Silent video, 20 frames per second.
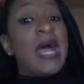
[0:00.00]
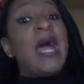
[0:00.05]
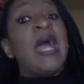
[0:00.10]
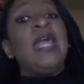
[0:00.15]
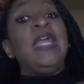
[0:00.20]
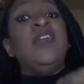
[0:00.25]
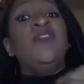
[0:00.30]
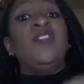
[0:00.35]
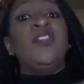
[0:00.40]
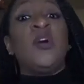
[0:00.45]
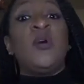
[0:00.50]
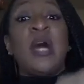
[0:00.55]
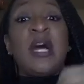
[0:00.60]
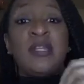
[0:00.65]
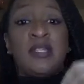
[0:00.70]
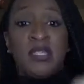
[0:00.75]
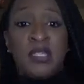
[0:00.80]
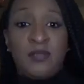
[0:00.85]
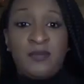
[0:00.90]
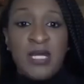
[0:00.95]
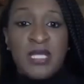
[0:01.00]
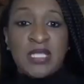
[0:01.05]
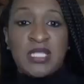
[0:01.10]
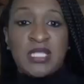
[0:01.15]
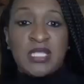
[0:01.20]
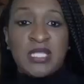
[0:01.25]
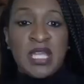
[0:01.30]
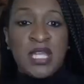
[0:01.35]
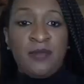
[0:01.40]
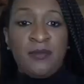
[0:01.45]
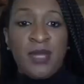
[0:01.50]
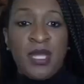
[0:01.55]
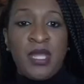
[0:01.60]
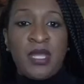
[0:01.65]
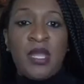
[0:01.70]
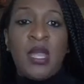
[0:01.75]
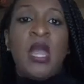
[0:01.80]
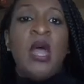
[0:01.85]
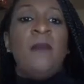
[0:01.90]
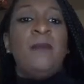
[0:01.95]
even though I did make the
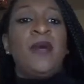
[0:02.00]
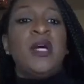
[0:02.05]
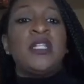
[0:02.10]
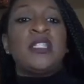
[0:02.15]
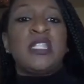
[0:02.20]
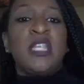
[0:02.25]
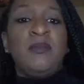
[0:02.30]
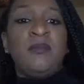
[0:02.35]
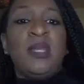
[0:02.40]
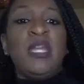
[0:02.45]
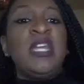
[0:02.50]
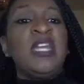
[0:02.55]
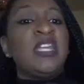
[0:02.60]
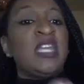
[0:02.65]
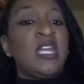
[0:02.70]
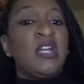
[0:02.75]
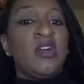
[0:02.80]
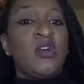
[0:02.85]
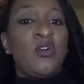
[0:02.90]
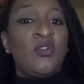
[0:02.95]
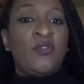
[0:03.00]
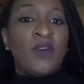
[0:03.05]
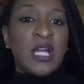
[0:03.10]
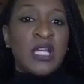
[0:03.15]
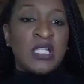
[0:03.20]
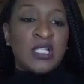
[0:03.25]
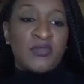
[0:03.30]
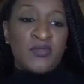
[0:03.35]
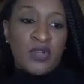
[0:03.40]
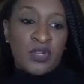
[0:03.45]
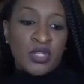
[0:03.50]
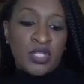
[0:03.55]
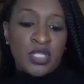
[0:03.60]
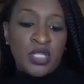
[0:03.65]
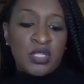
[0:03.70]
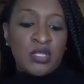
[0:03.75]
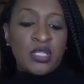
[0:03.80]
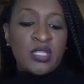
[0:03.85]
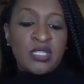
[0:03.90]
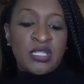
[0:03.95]
statement, but it can go vice
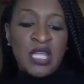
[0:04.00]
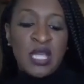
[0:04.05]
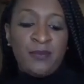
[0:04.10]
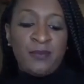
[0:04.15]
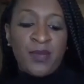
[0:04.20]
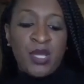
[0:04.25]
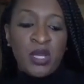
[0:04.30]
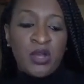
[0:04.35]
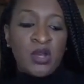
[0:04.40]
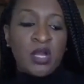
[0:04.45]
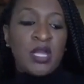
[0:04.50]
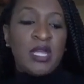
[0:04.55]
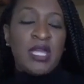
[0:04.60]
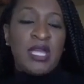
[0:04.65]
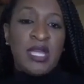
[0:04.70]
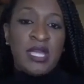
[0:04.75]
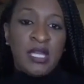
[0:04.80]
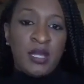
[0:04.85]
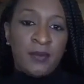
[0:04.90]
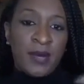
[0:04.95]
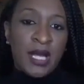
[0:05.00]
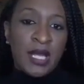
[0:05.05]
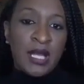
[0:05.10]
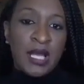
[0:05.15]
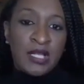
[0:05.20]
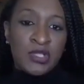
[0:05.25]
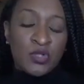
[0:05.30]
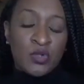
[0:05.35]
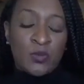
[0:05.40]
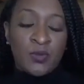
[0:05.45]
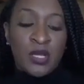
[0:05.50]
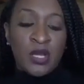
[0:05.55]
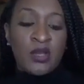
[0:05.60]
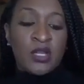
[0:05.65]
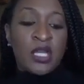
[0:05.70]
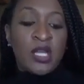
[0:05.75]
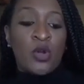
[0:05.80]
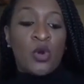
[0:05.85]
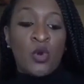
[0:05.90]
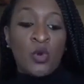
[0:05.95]
versa. The step parent and a biological parent
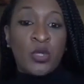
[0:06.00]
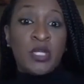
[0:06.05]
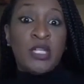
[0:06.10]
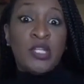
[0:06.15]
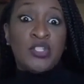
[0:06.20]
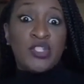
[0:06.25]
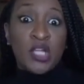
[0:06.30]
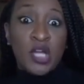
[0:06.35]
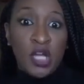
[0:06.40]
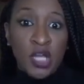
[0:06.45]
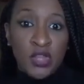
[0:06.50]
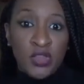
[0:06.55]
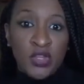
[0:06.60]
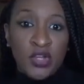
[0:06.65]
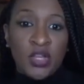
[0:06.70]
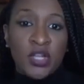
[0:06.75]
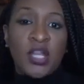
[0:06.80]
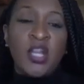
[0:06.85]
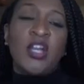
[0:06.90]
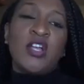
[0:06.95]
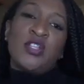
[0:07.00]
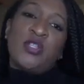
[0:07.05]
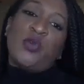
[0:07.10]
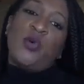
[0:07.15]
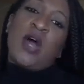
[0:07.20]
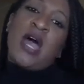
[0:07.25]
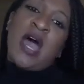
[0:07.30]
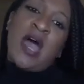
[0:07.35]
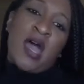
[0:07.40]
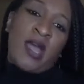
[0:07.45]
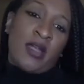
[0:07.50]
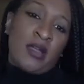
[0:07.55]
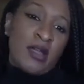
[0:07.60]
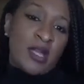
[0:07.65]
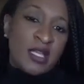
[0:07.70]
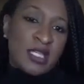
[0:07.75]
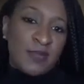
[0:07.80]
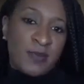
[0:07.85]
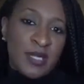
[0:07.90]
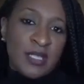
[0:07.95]
can hold each other to a higher
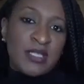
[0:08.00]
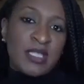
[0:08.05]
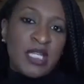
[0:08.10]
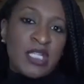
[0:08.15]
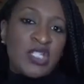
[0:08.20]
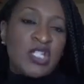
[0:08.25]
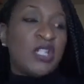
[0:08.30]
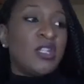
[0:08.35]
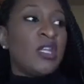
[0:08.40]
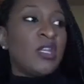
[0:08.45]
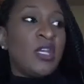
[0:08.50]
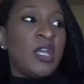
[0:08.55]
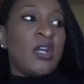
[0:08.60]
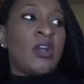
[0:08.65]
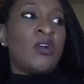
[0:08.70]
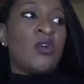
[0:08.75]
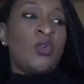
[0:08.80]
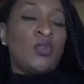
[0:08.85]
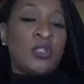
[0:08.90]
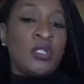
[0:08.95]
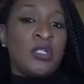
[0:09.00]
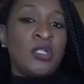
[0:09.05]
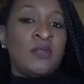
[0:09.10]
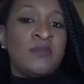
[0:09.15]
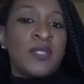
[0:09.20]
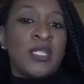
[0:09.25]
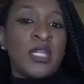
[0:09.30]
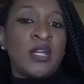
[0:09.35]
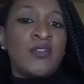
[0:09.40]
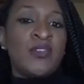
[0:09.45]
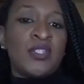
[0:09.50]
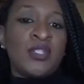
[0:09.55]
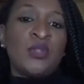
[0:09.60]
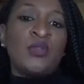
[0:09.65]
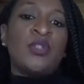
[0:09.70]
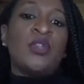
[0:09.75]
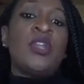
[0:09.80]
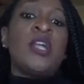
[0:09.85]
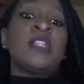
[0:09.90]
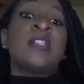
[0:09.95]
expectation than they're holding themselves to.
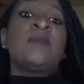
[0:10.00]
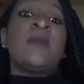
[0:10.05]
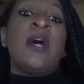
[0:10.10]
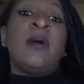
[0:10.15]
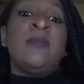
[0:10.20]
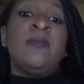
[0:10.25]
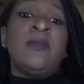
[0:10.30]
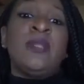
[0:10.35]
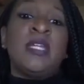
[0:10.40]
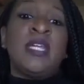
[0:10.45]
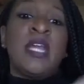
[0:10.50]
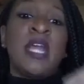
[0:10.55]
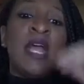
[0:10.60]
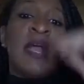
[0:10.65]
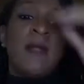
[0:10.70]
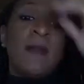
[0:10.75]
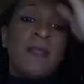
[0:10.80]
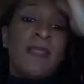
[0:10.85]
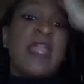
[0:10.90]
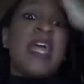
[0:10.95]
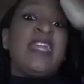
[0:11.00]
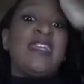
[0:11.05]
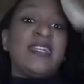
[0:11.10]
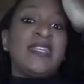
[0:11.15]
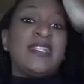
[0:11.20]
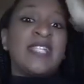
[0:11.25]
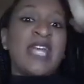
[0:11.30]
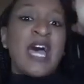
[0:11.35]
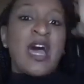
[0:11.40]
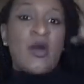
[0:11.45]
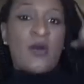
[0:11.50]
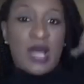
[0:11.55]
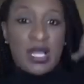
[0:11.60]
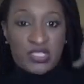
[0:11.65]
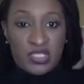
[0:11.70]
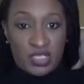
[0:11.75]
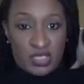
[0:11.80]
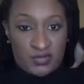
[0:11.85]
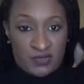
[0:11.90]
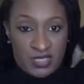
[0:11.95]
So that is how I
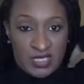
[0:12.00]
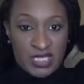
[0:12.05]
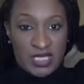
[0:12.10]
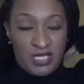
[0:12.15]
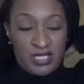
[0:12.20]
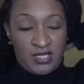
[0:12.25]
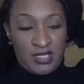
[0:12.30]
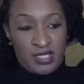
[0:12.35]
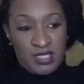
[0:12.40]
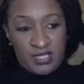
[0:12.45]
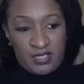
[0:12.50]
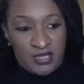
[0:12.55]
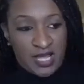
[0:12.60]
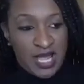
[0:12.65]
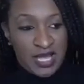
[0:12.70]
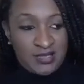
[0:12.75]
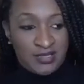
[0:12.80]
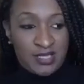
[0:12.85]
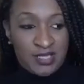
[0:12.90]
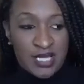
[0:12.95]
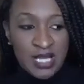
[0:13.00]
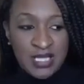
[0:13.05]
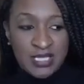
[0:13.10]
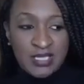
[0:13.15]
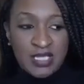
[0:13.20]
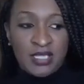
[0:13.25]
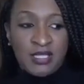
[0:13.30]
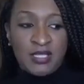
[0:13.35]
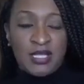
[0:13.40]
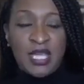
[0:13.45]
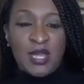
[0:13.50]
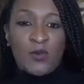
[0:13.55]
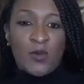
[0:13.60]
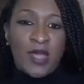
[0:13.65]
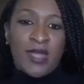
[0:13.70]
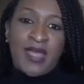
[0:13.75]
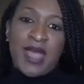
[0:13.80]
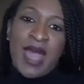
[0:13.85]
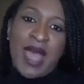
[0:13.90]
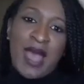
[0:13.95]
should have stated it. I did not state it that
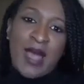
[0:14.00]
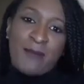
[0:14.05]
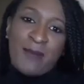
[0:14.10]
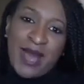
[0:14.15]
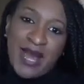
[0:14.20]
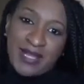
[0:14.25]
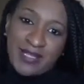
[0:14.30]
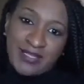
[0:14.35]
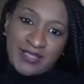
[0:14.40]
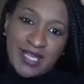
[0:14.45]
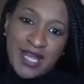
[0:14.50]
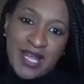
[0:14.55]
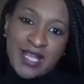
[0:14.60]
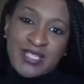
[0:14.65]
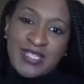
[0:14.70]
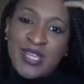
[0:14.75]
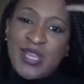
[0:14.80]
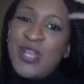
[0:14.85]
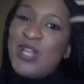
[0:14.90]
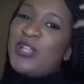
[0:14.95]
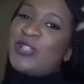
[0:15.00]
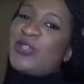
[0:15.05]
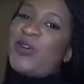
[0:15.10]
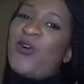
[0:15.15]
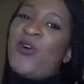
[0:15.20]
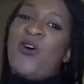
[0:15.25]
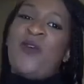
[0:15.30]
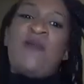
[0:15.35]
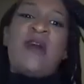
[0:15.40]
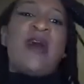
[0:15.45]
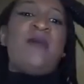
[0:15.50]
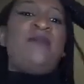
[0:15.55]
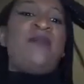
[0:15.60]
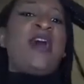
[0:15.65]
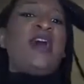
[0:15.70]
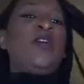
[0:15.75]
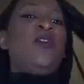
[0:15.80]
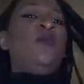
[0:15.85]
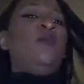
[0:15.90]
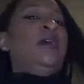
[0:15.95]
way. I apologize to all my
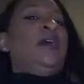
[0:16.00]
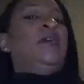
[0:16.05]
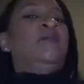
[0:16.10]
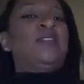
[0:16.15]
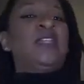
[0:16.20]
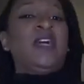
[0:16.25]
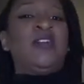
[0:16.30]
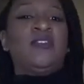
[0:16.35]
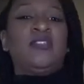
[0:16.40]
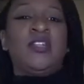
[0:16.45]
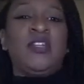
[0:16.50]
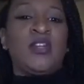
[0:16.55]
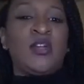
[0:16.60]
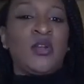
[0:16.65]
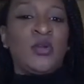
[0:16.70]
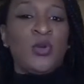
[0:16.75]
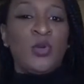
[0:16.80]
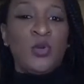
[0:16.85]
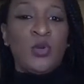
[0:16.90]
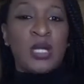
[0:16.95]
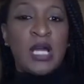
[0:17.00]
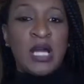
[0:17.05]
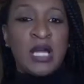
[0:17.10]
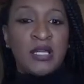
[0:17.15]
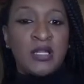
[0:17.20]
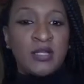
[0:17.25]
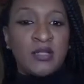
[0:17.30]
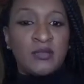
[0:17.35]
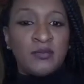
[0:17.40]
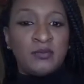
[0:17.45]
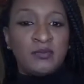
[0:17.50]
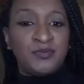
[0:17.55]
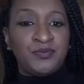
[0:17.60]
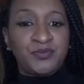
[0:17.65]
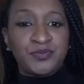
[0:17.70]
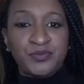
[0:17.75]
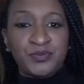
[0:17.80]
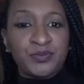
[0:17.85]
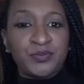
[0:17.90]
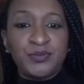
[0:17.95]
bio moms out there who kind of
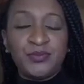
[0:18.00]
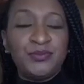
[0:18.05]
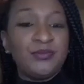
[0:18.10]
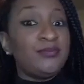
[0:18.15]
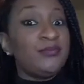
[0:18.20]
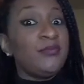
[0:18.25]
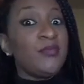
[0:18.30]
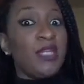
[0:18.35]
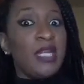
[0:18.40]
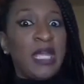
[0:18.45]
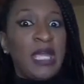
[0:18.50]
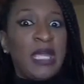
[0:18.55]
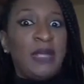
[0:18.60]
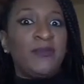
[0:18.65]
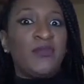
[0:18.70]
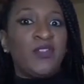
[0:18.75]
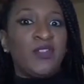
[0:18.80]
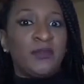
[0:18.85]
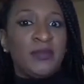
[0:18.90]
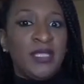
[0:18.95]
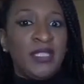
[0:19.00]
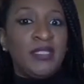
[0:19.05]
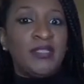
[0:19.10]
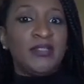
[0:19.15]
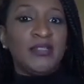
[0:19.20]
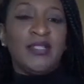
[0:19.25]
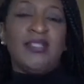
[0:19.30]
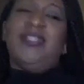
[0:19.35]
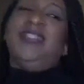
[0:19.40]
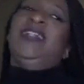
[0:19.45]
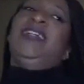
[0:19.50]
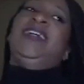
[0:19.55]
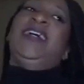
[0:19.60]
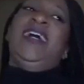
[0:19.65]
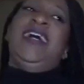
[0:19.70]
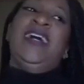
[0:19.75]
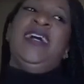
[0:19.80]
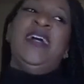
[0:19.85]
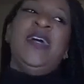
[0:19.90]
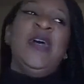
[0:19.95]
came for me.
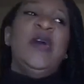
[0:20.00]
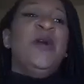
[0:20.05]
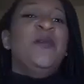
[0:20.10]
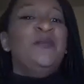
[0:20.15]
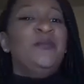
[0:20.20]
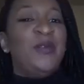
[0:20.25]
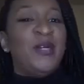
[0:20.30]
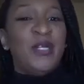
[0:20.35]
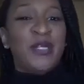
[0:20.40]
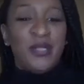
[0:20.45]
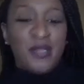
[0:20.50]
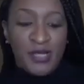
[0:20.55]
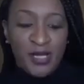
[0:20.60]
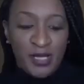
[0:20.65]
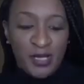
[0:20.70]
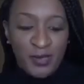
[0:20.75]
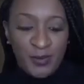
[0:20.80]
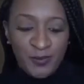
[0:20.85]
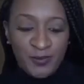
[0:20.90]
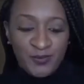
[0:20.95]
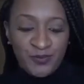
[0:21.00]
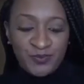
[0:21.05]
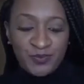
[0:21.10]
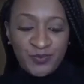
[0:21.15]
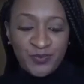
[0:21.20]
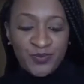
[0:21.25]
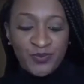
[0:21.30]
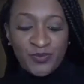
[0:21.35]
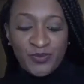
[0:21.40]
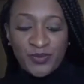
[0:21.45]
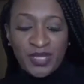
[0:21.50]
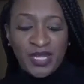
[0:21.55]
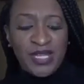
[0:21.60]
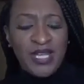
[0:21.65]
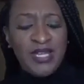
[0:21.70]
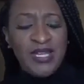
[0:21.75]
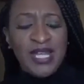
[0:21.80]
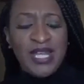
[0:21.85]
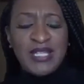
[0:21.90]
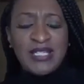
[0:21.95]
But and
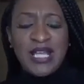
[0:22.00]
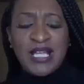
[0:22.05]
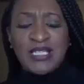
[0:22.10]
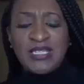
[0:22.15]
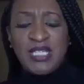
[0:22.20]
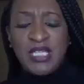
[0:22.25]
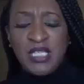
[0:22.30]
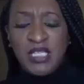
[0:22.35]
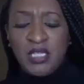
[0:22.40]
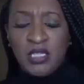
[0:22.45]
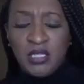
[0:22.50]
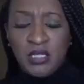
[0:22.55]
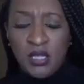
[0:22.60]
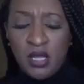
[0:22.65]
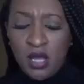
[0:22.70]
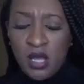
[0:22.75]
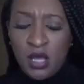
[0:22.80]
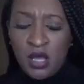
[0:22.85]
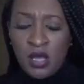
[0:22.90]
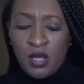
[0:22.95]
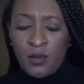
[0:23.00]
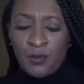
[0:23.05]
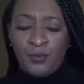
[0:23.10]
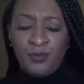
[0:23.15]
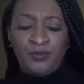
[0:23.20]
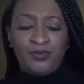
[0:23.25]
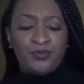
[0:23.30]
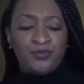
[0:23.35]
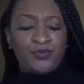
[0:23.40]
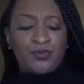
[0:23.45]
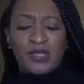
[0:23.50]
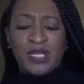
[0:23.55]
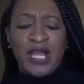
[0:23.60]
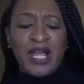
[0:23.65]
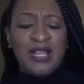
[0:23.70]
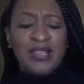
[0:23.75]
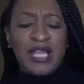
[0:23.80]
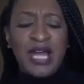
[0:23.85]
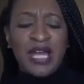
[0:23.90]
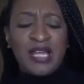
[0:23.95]
as I stated, a
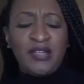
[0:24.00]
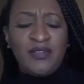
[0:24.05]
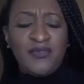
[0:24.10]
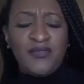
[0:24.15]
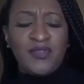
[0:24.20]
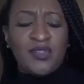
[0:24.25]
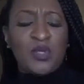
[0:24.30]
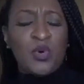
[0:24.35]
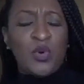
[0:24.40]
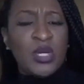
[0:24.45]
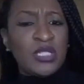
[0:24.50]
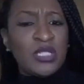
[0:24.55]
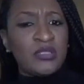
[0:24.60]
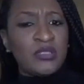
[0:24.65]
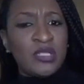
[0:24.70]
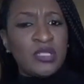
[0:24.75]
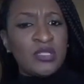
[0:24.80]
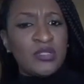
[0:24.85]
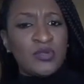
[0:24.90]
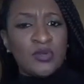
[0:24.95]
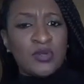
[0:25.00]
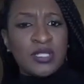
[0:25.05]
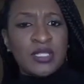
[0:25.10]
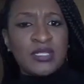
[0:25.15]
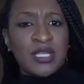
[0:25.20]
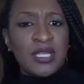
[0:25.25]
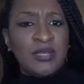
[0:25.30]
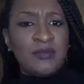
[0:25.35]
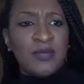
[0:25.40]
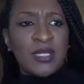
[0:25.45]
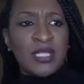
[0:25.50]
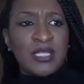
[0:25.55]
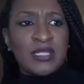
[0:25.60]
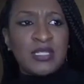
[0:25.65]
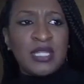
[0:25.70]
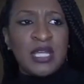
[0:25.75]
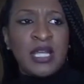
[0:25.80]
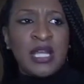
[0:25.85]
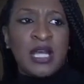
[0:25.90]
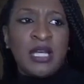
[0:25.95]
lot of questions or statements
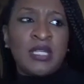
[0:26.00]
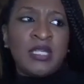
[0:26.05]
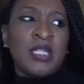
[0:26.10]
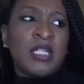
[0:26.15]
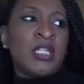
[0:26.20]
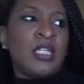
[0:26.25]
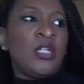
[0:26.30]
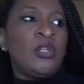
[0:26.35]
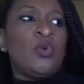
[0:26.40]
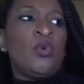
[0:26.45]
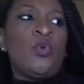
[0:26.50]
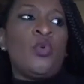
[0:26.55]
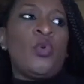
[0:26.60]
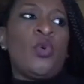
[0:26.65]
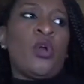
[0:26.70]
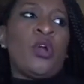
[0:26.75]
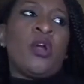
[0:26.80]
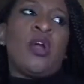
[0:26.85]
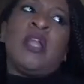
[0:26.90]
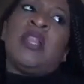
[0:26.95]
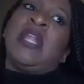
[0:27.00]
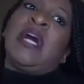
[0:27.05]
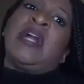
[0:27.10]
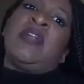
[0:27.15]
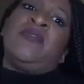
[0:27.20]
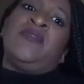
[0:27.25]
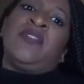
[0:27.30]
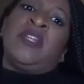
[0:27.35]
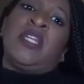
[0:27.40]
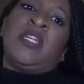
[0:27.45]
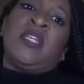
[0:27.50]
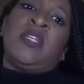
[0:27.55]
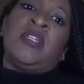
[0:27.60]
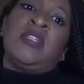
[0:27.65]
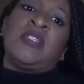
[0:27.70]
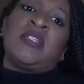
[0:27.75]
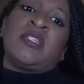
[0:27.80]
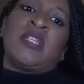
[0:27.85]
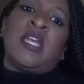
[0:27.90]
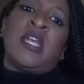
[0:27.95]
that I get, or a lot of
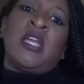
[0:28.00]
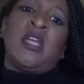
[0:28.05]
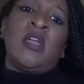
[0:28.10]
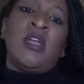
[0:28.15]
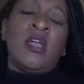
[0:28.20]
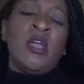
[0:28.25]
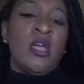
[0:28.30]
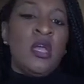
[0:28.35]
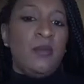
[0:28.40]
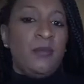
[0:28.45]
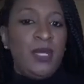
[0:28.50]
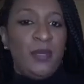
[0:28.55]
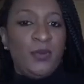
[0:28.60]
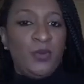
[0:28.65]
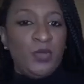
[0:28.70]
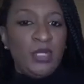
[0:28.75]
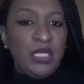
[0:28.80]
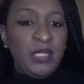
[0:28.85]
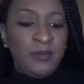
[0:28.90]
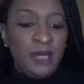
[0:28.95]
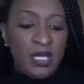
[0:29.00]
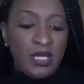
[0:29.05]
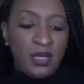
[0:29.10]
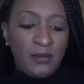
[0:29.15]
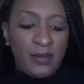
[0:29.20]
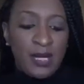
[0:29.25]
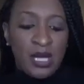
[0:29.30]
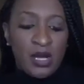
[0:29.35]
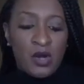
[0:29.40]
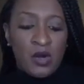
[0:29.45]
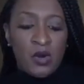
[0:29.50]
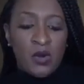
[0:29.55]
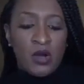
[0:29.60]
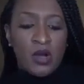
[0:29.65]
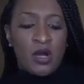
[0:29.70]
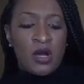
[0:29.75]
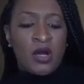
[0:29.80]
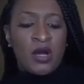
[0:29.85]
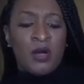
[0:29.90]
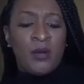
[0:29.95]
things that people email
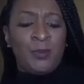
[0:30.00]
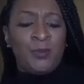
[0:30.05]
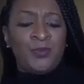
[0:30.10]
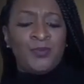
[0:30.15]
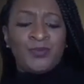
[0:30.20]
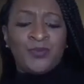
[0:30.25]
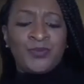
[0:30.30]
about,